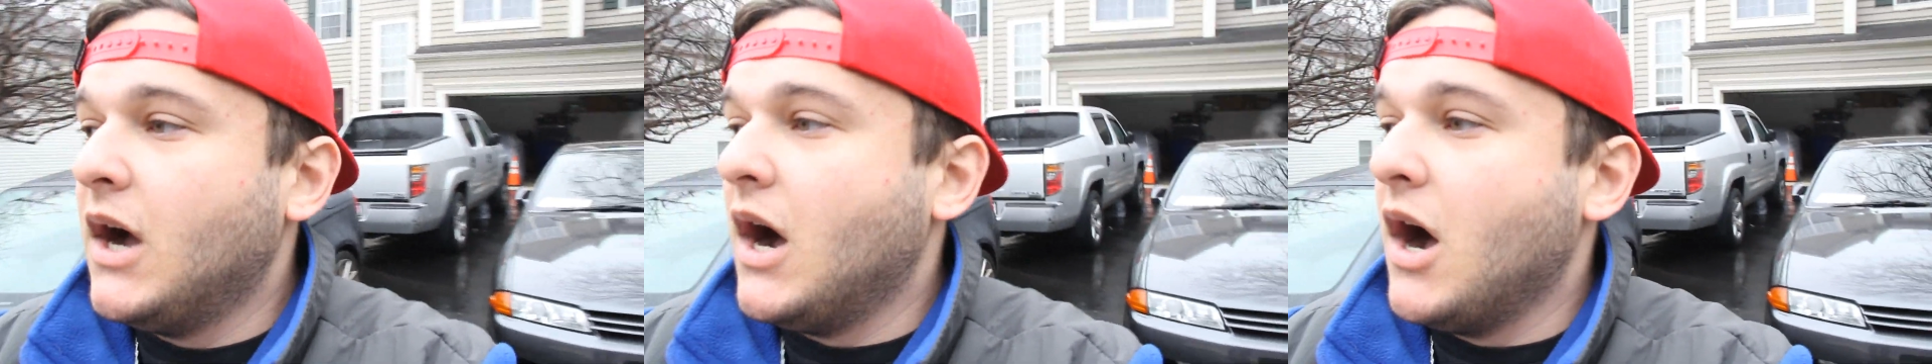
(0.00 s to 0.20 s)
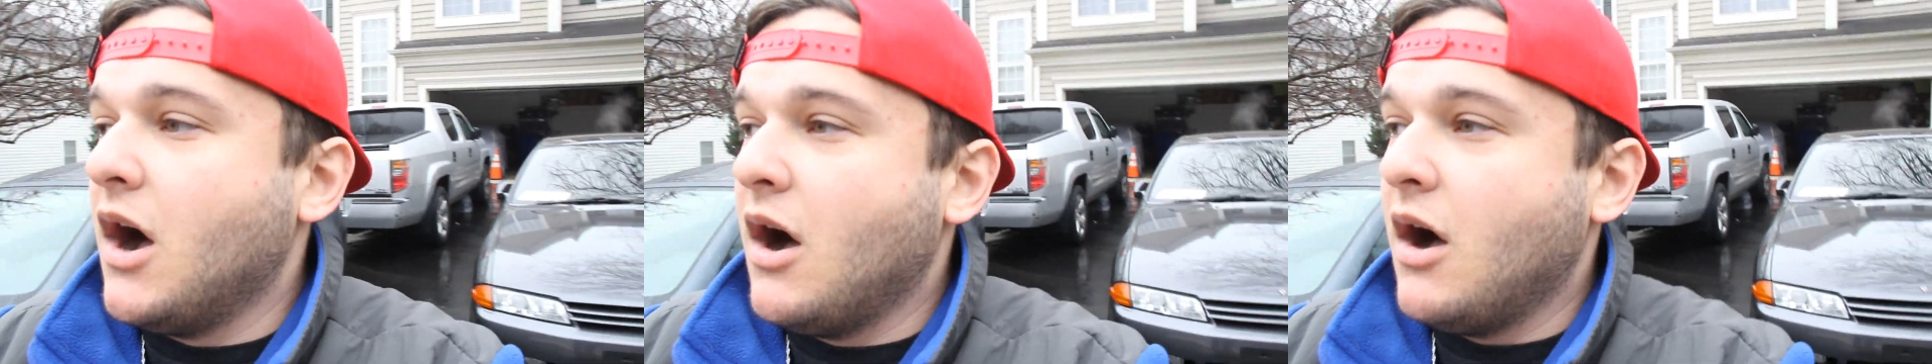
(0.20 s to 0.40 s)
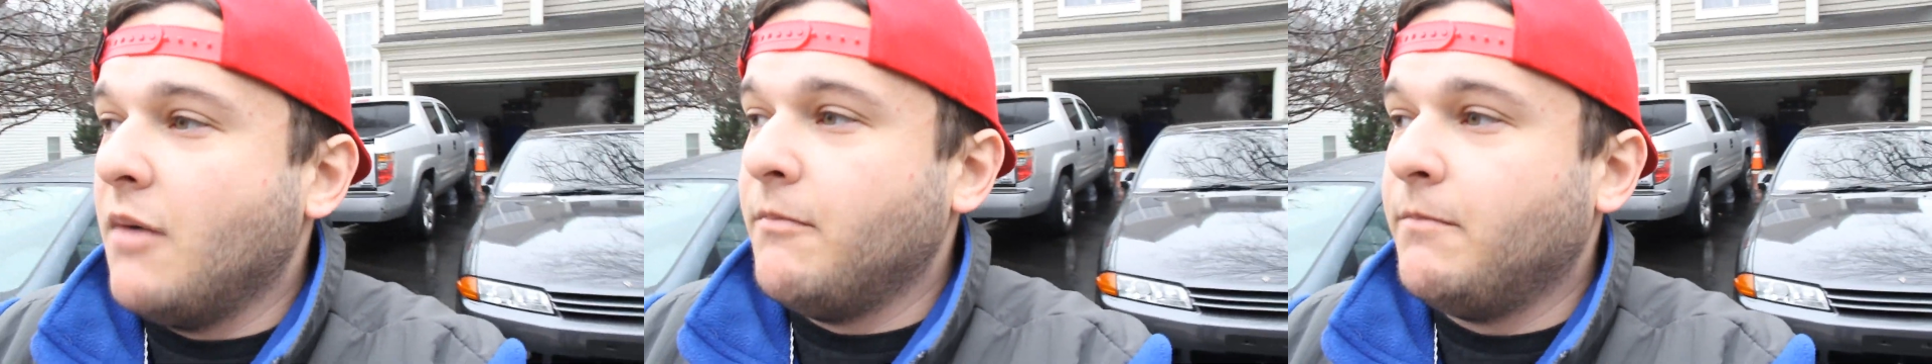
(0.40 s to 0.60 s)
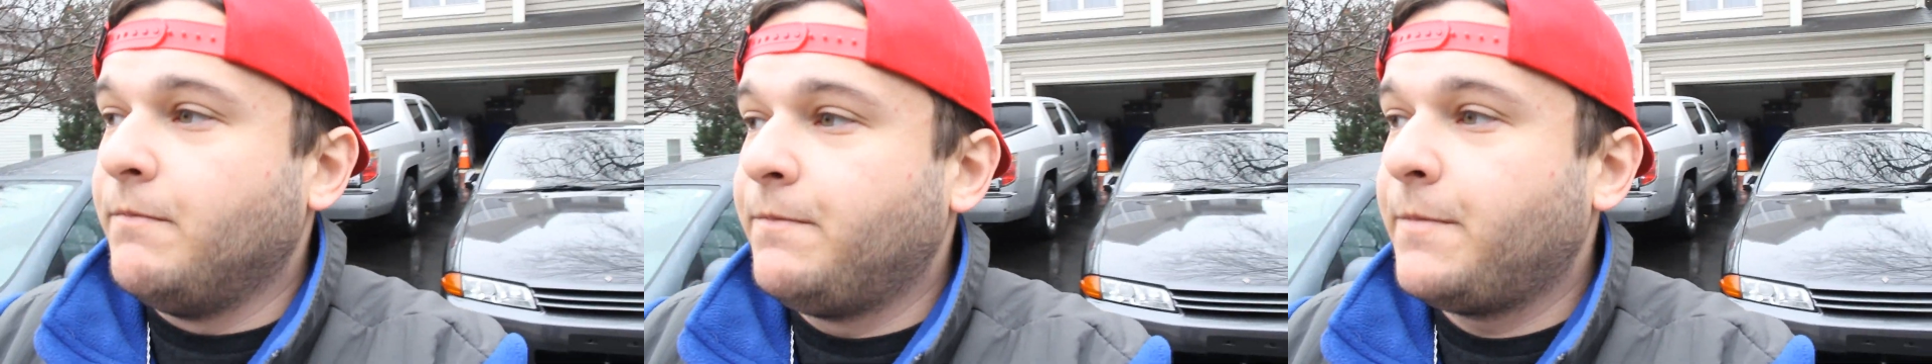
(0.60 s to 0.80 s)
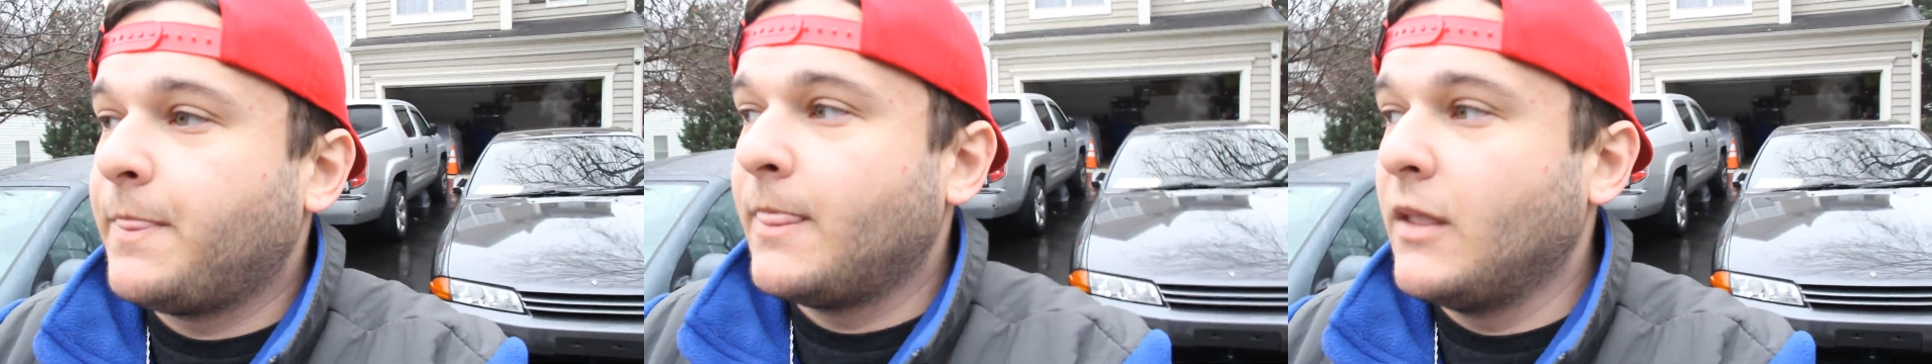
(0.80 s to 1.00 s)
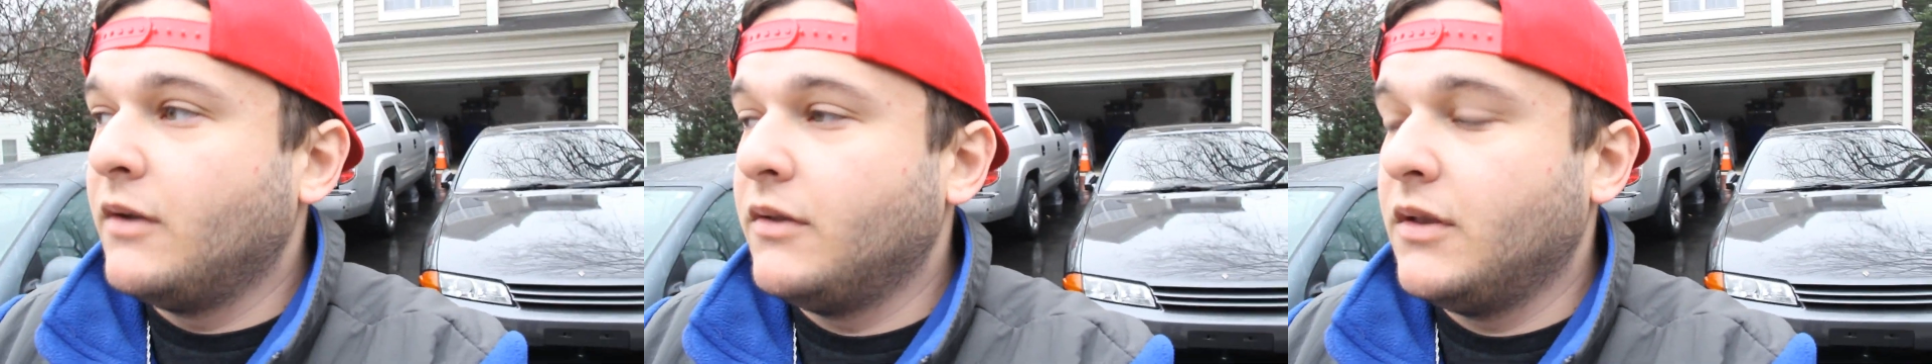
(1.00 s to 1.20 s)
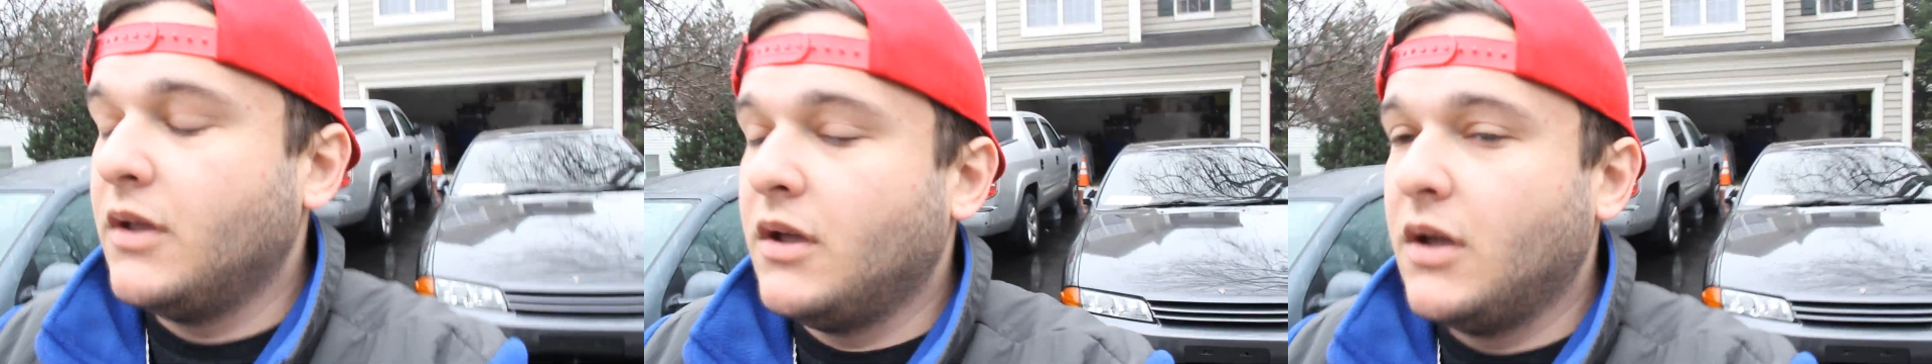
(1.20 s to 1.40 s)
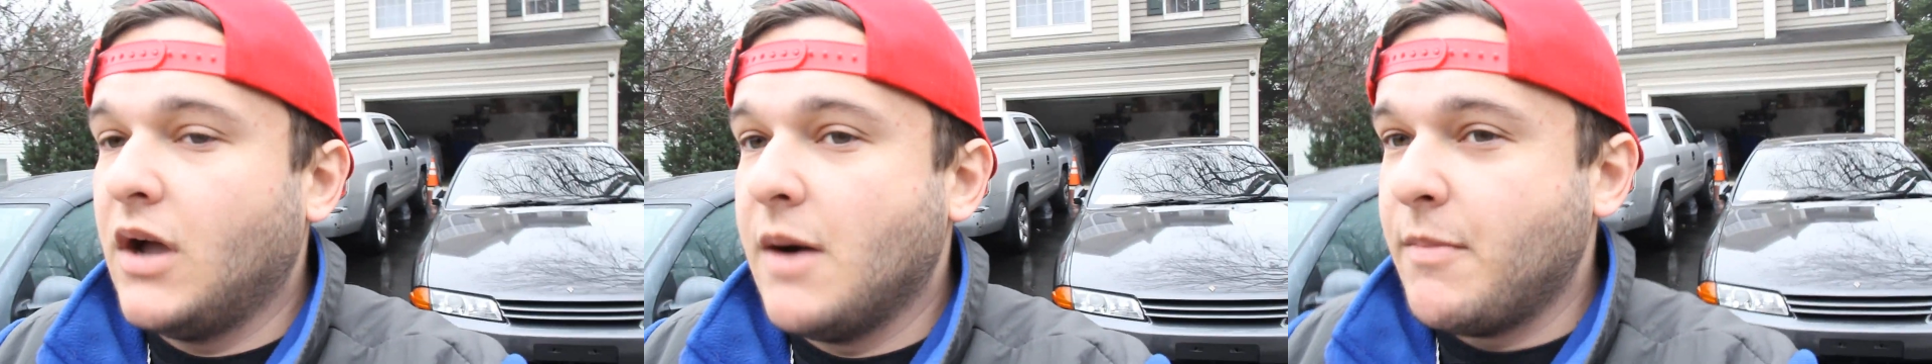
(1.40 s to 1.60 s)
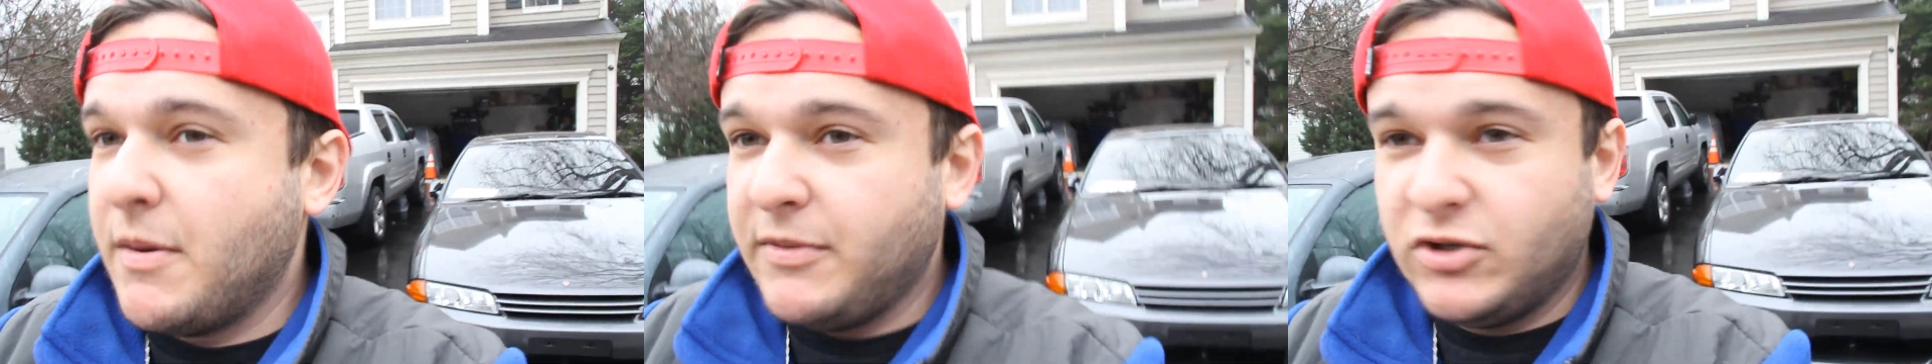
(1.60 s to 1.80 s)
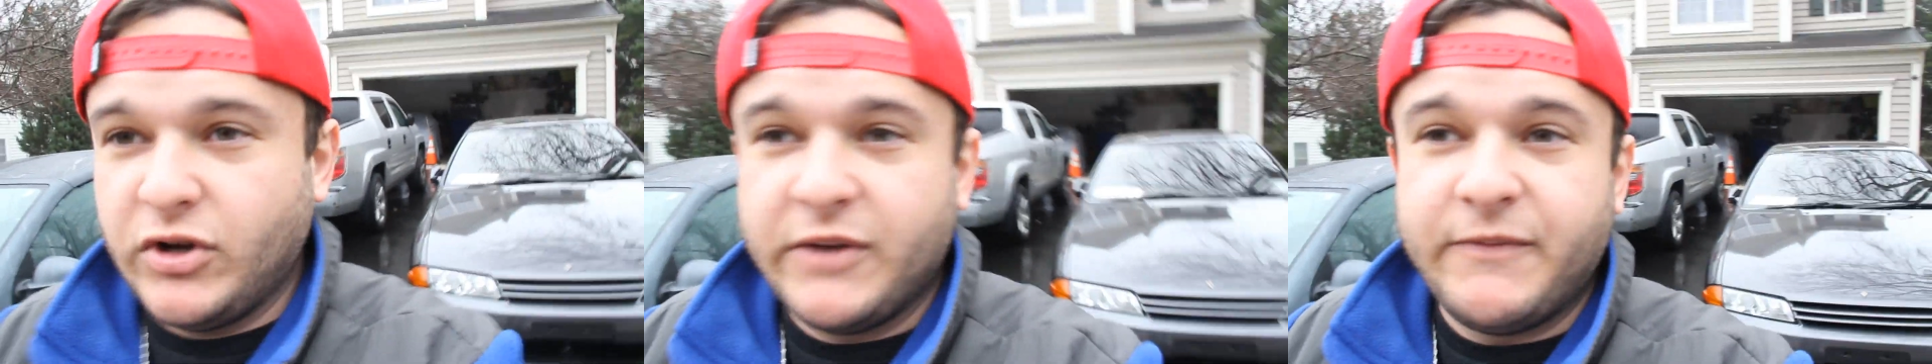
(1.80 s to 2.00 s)
I'm
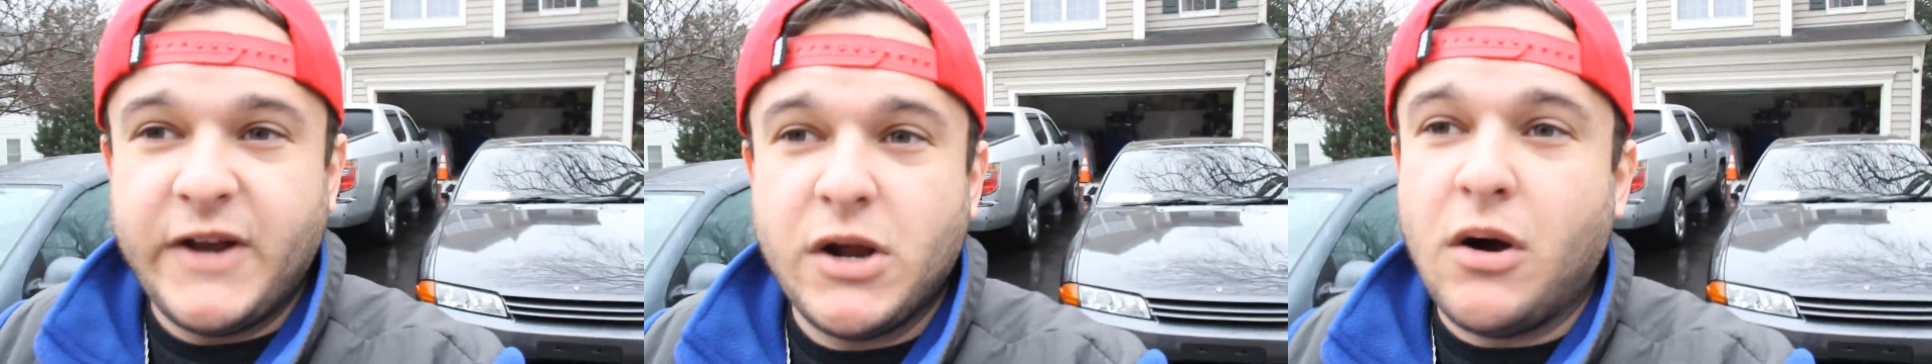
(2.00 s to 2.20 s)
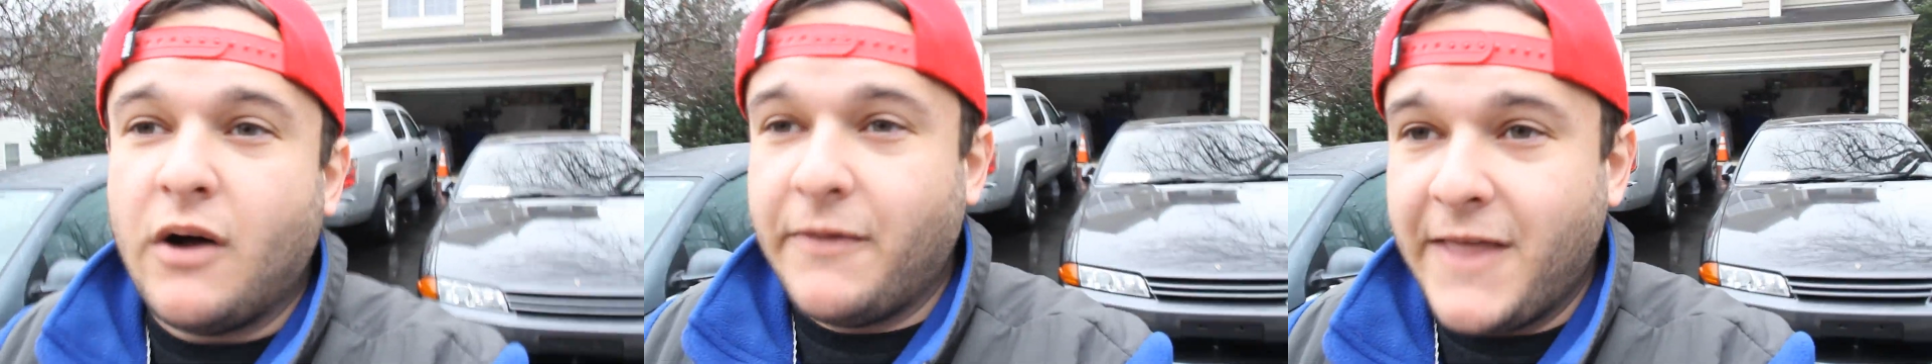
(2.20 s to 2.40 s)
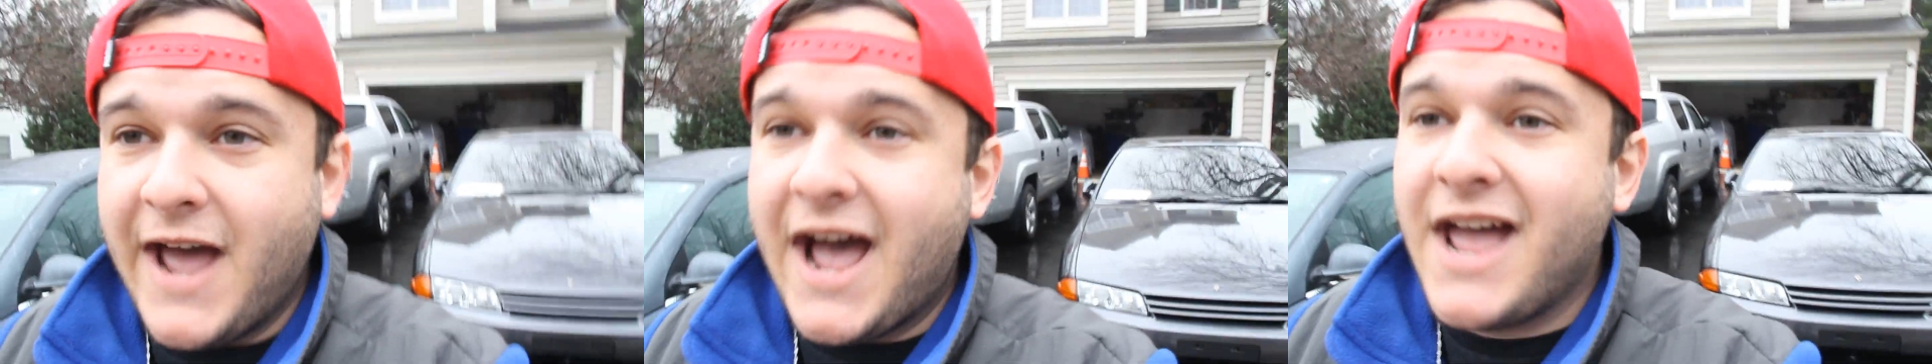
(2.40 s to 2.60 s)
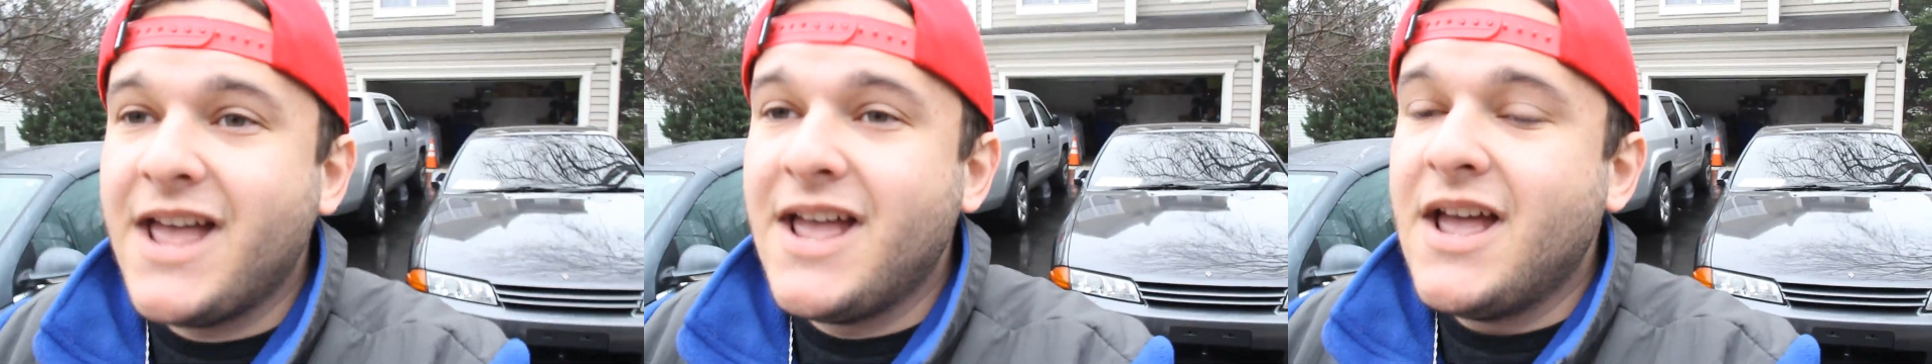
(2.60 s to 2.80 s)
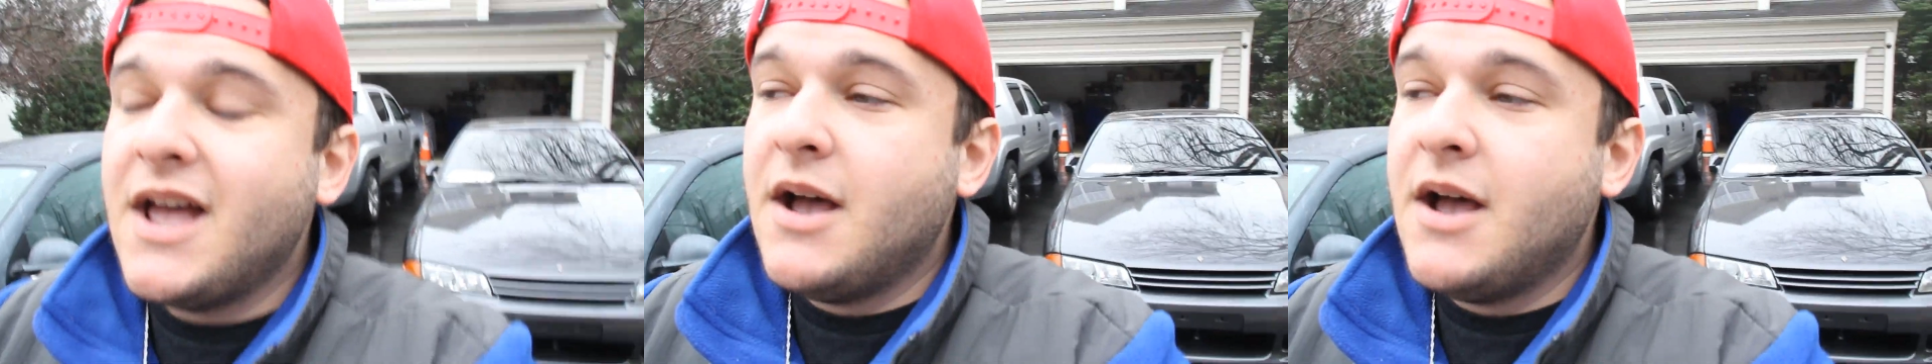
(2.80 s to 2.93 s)
gonna be doing a video on that.